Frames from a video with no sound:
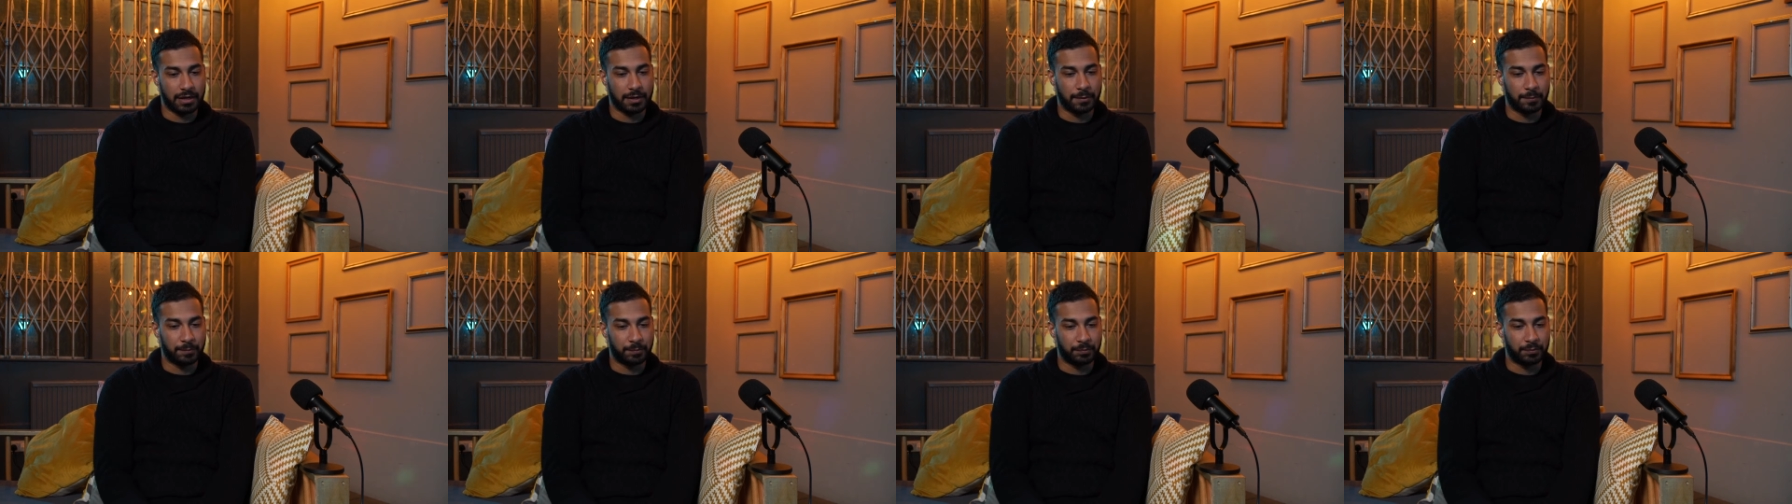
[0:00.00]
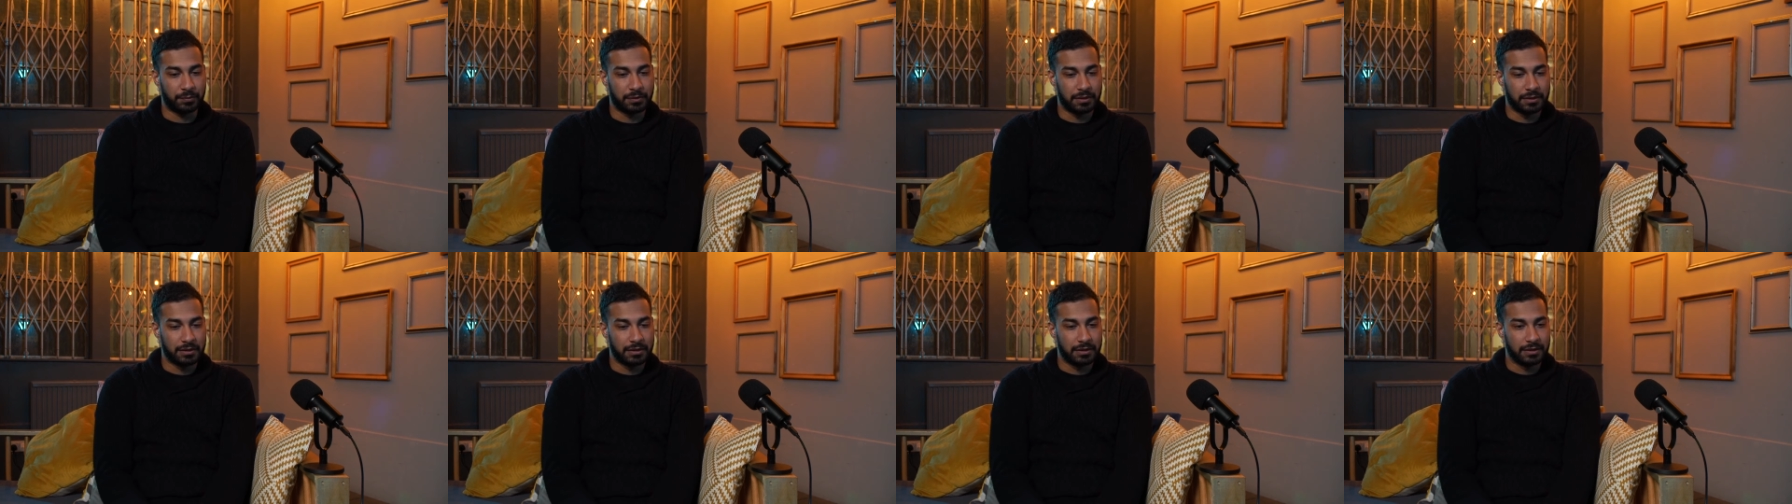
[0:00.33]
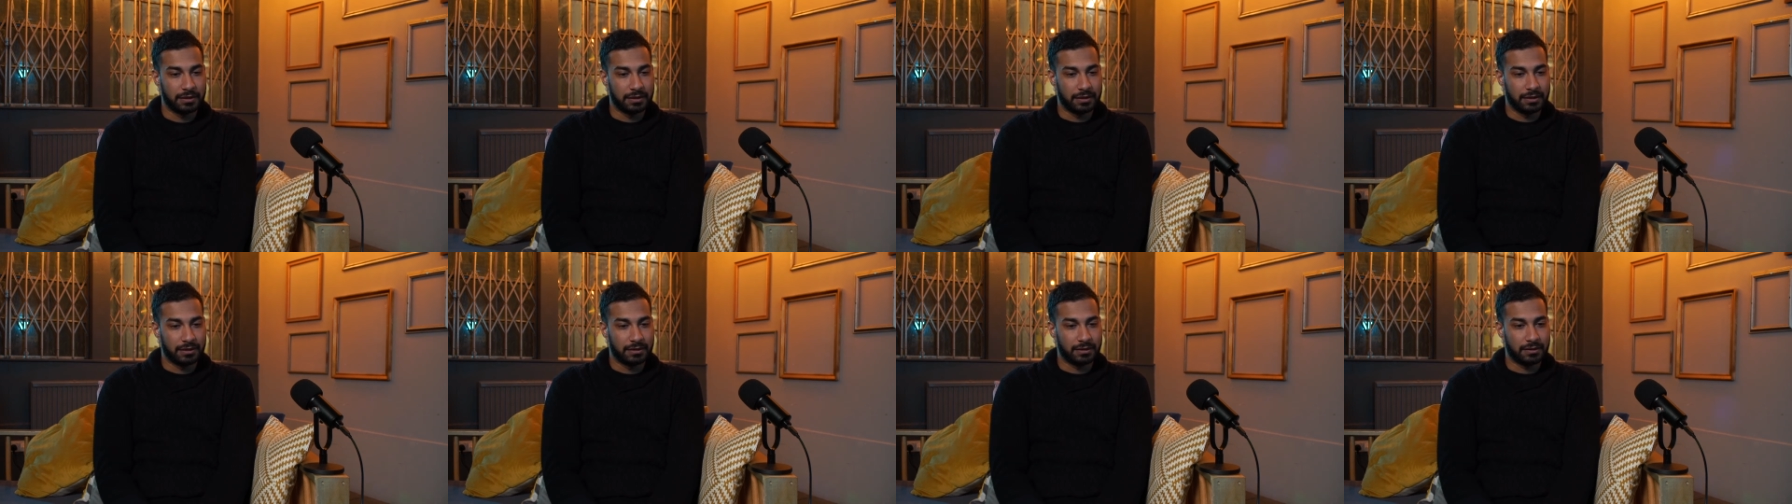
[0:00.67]
um,
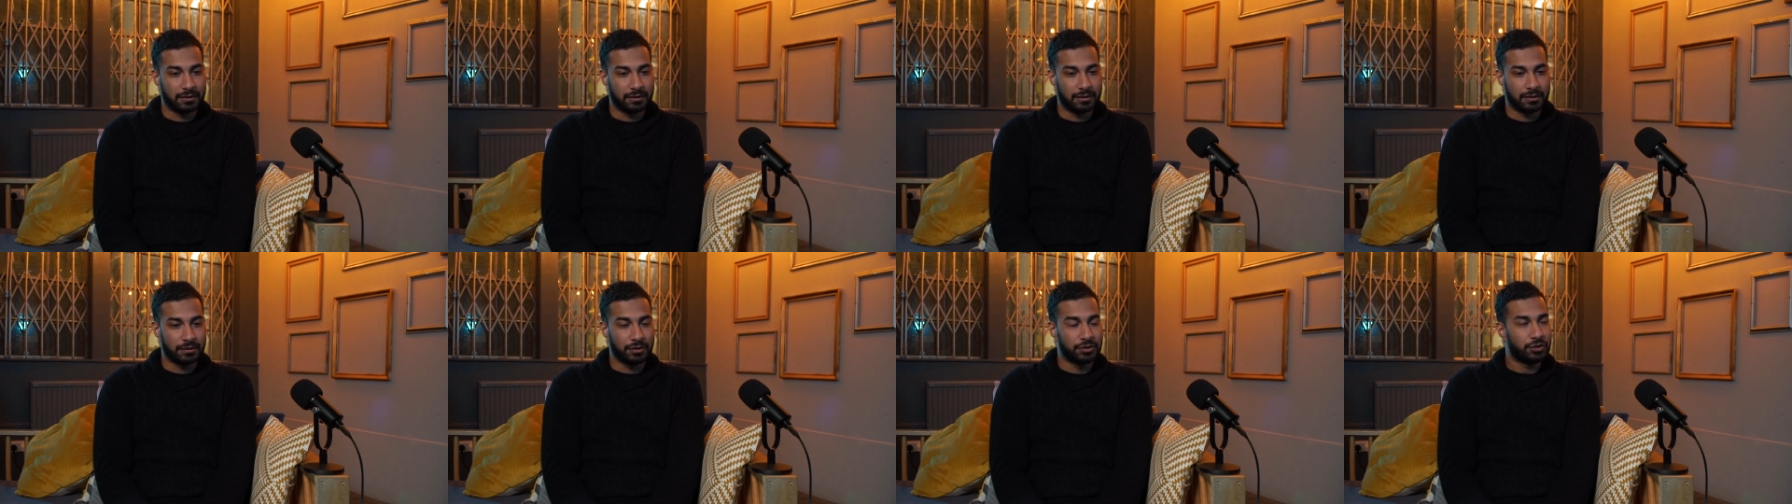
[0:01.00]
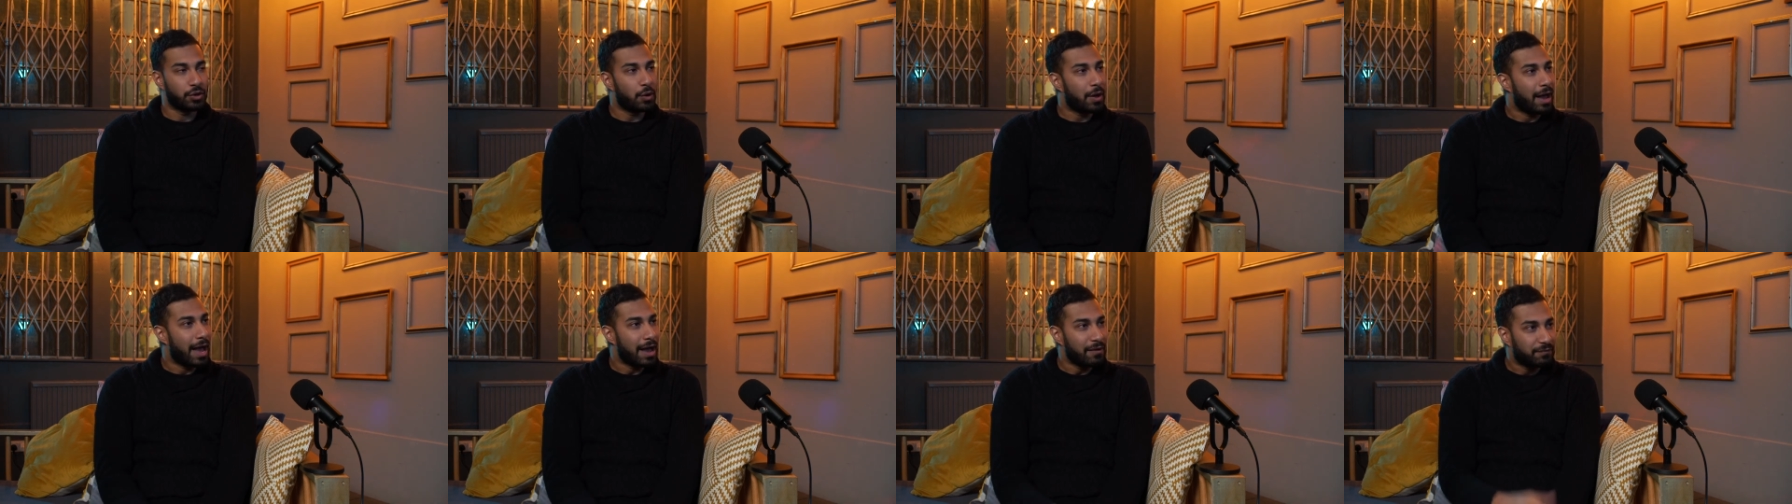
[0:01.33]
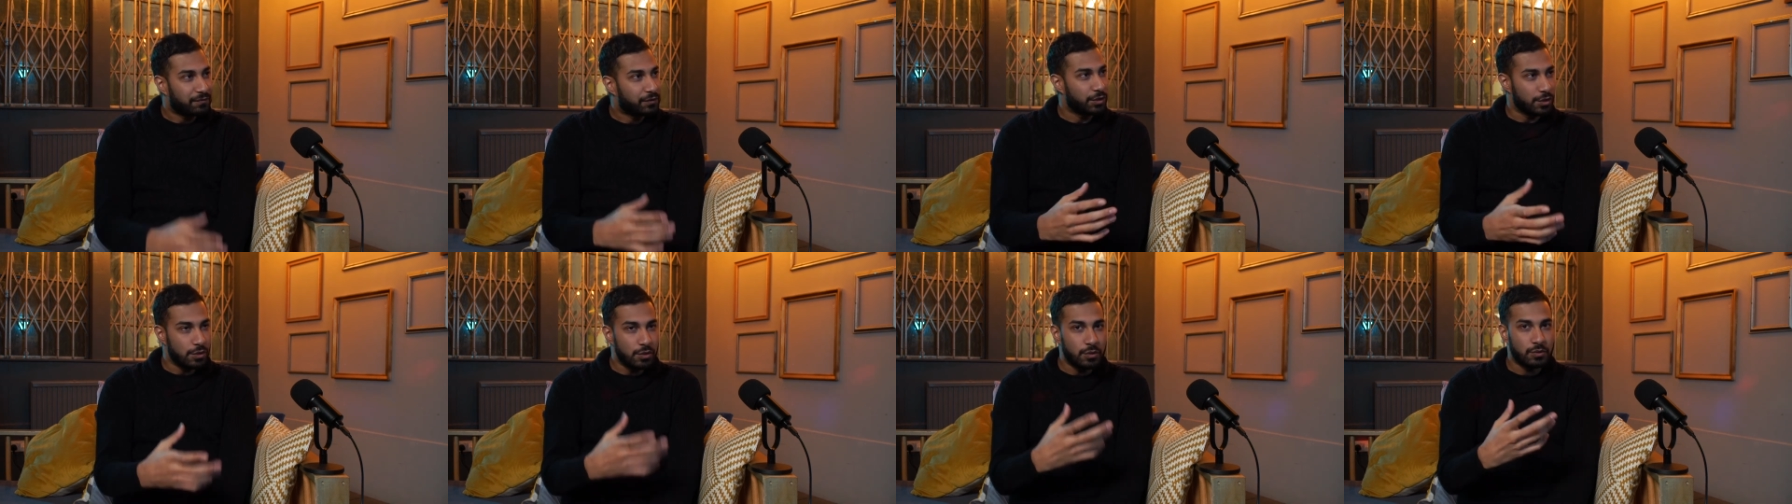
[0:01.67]
you don't
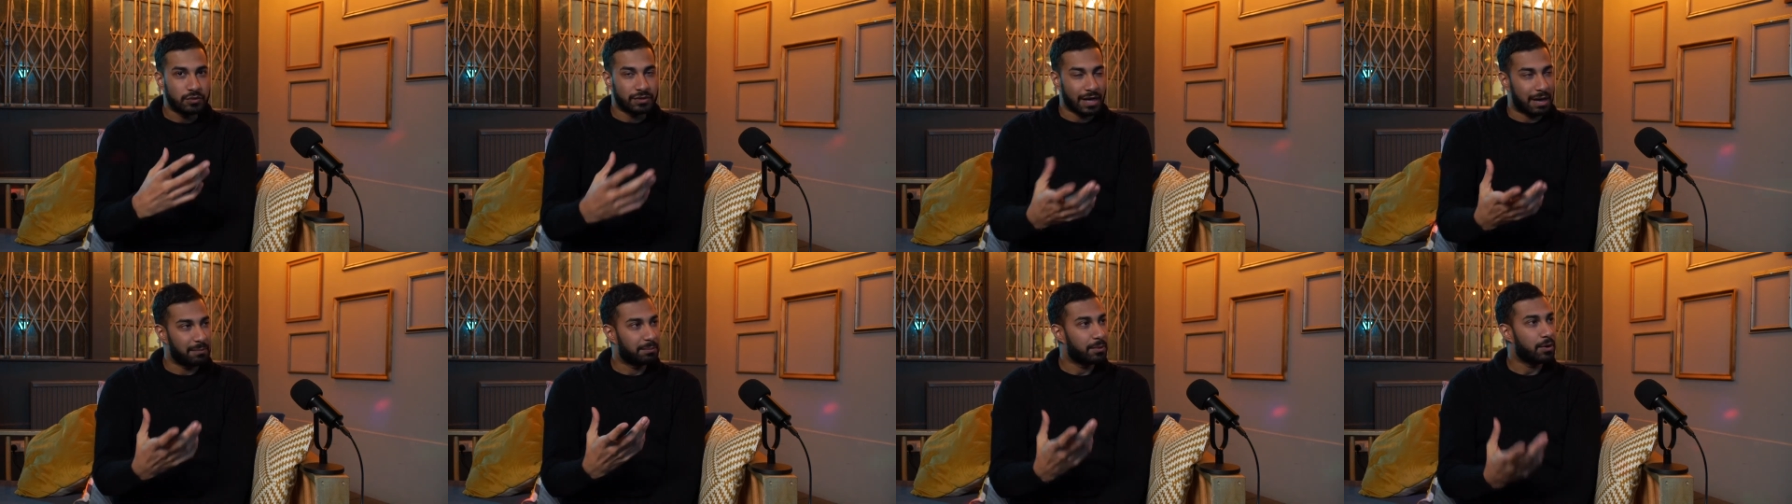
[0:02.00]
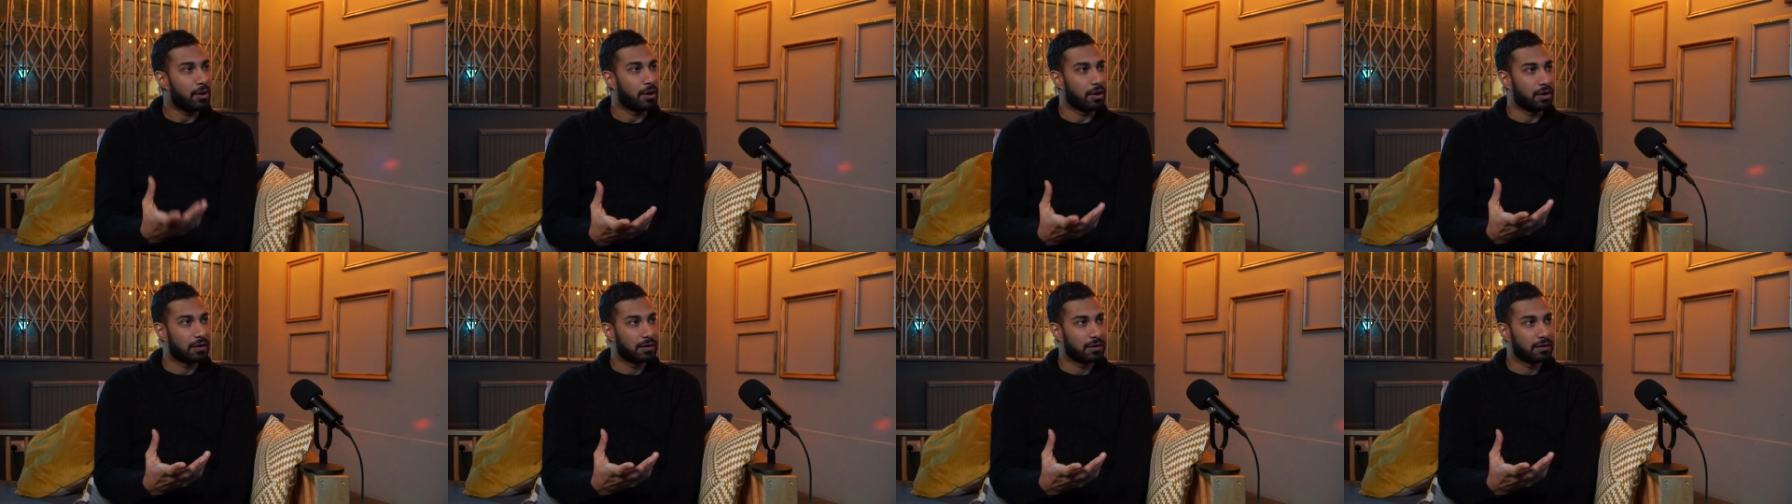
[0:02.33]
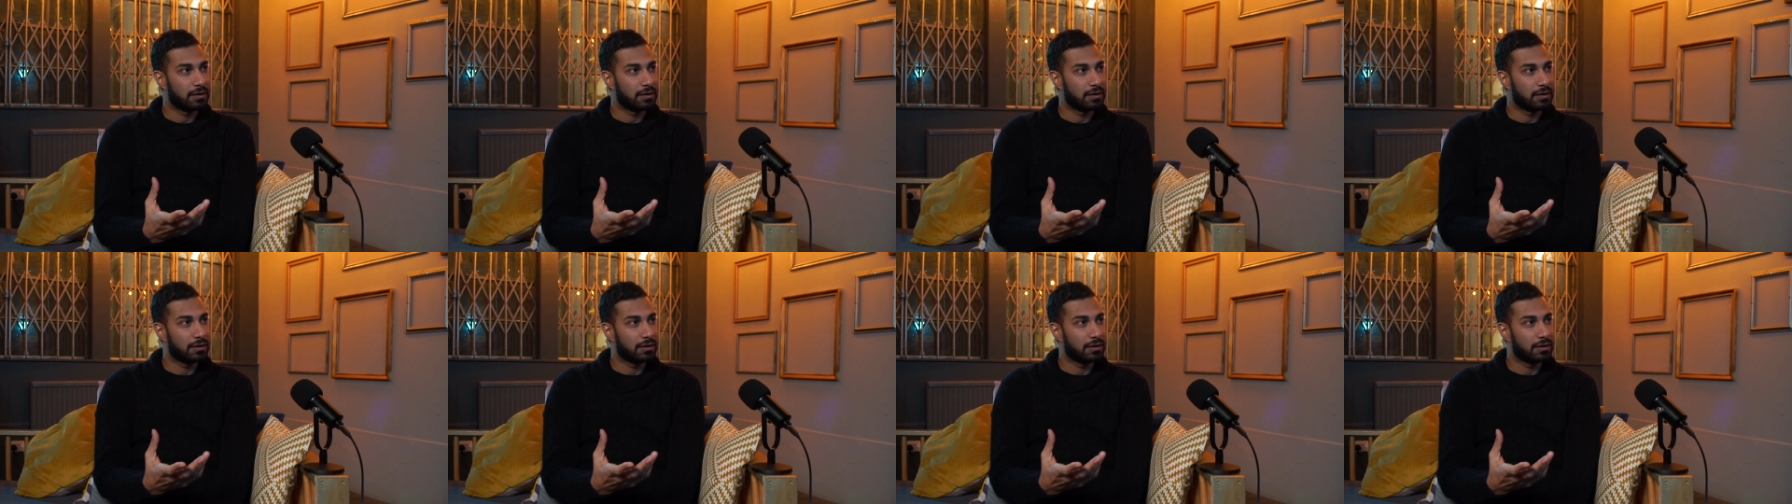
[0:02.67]
have to use that bar.